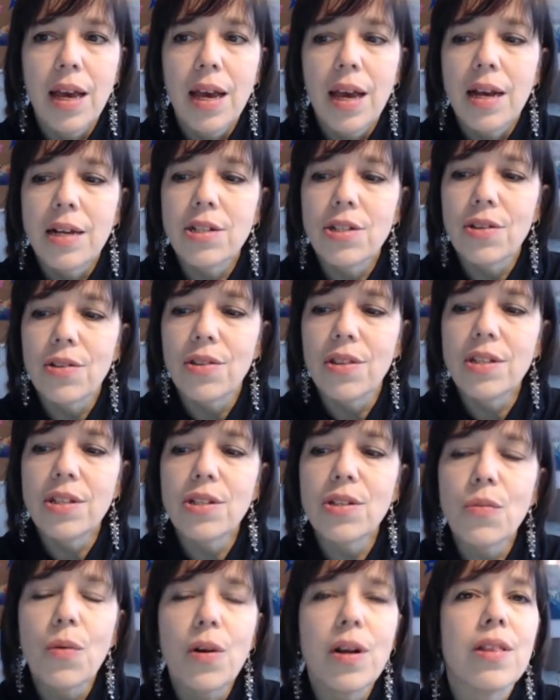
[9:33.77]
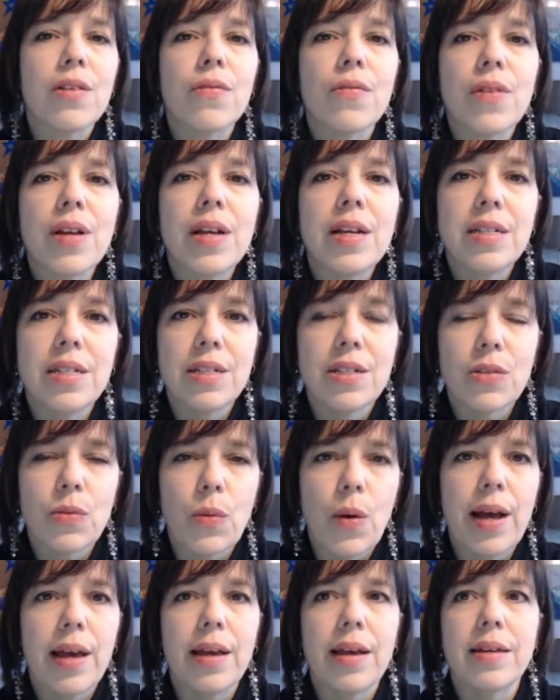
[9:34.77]
And so this is one of the reasons
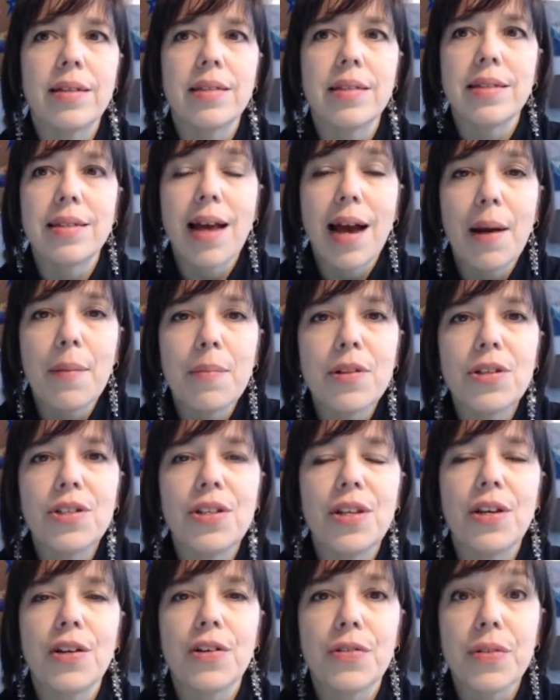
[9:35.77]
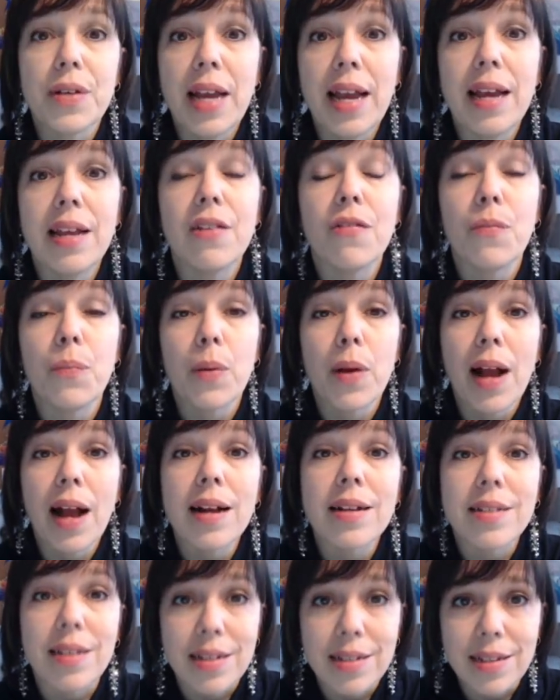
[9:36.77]
why establishing creative
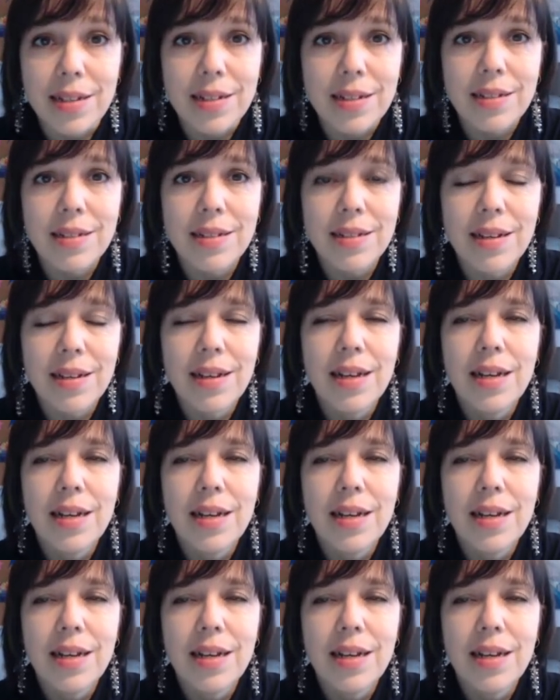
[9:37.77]
practices